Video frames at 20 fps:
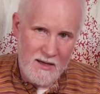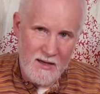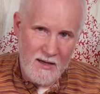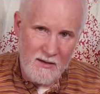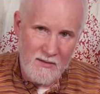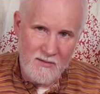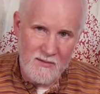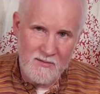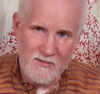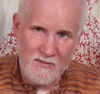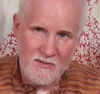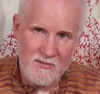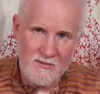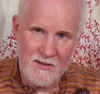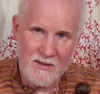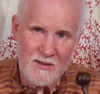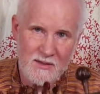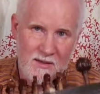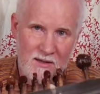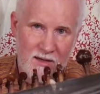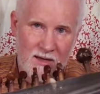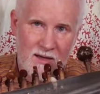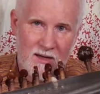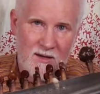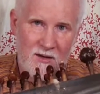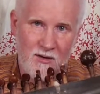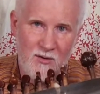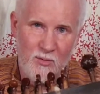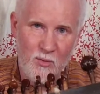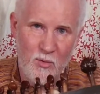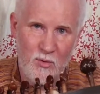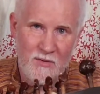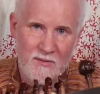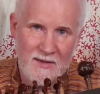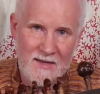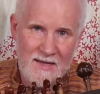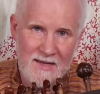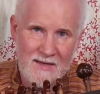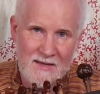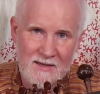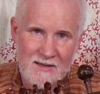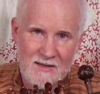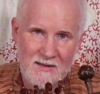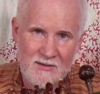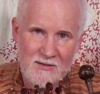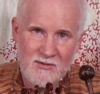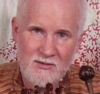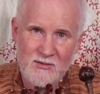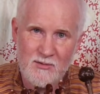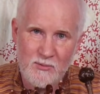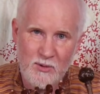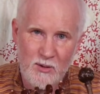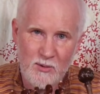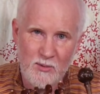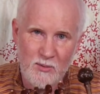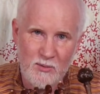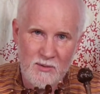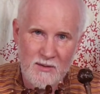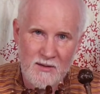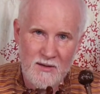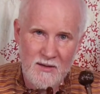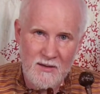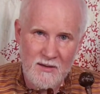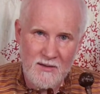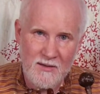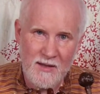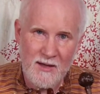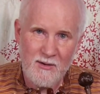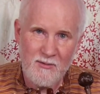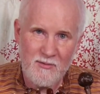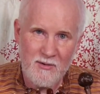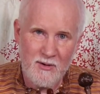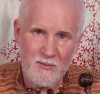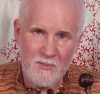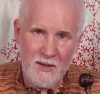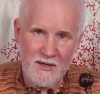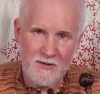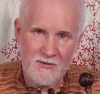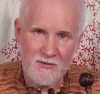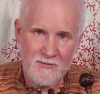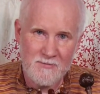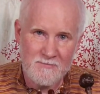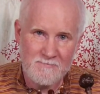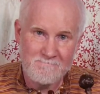and this is the North Indian Sarod. Thank you very much.